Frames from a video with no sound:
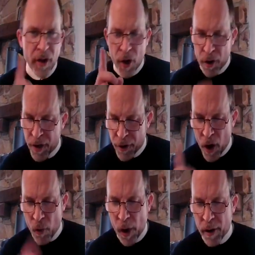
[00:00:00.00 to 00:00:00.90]
Now
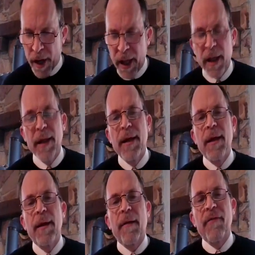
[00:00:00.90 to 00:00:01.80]
don't worry,
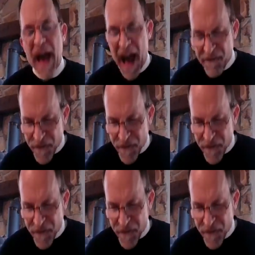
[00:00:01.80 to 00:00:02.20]
that